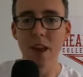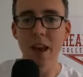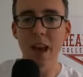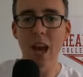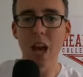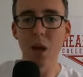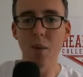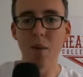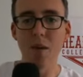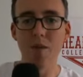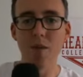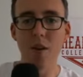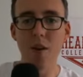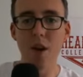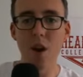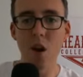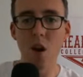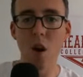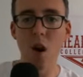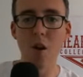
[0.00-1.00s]
It'll be
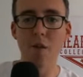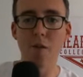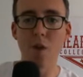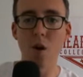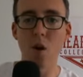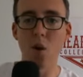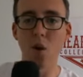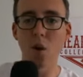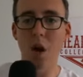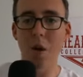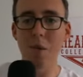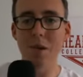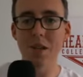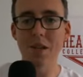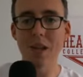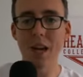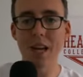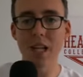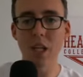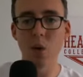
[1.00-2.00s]
very hard for Oklahoma
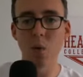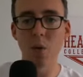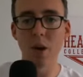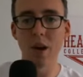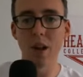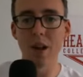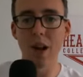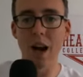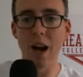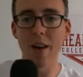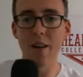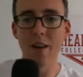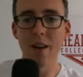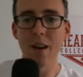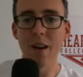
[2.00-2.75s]
State to win a lot